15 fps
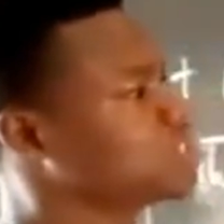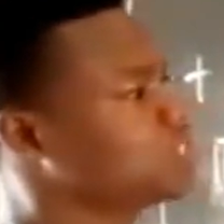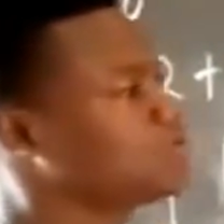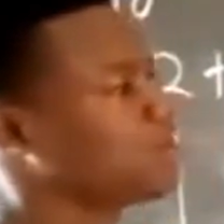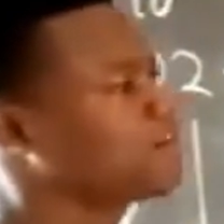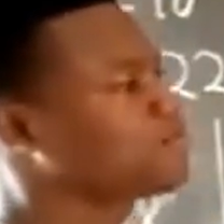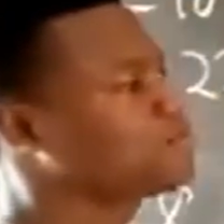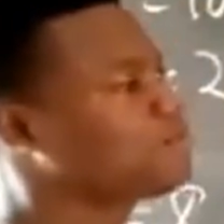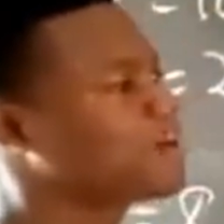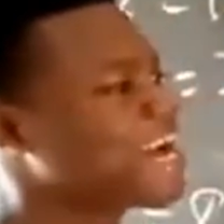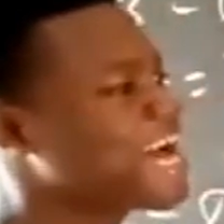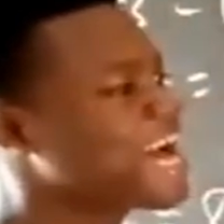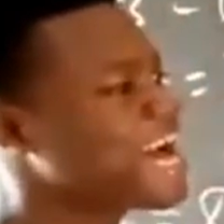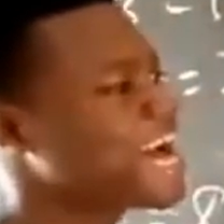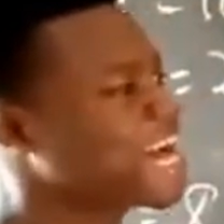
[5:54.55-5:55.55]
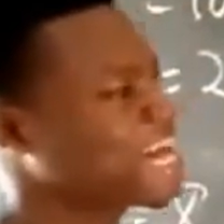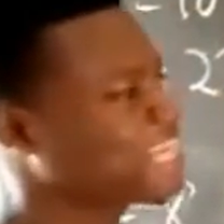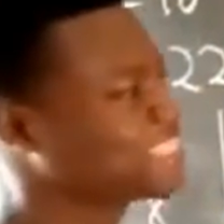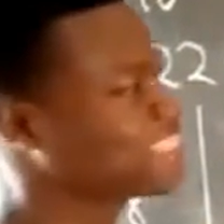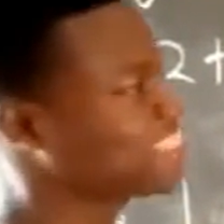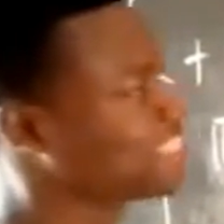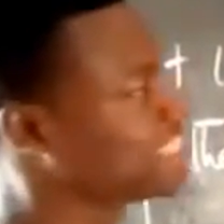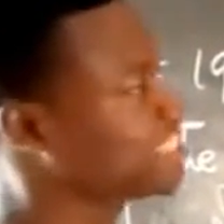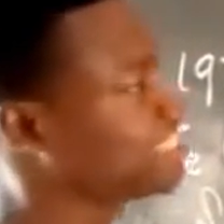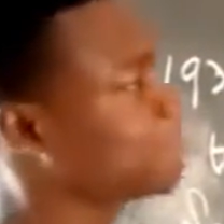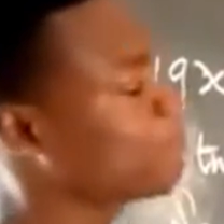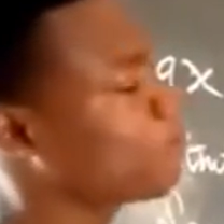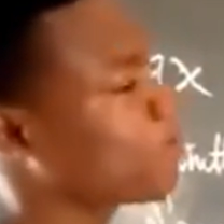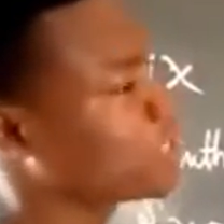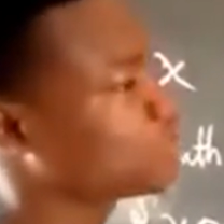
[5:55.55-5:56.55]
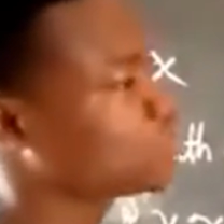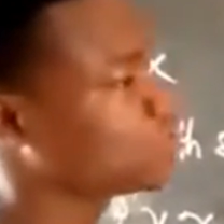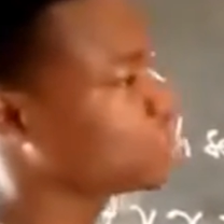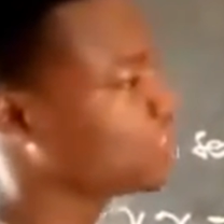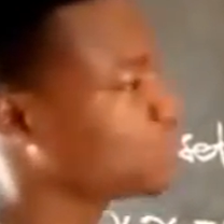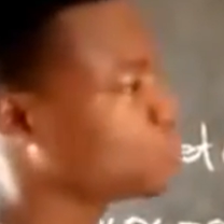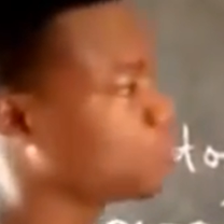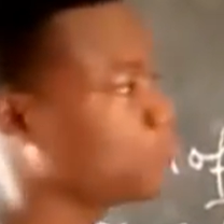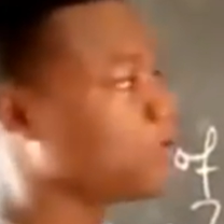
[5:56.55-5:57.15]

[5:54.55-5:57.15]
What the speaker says: you have to add the same quantity to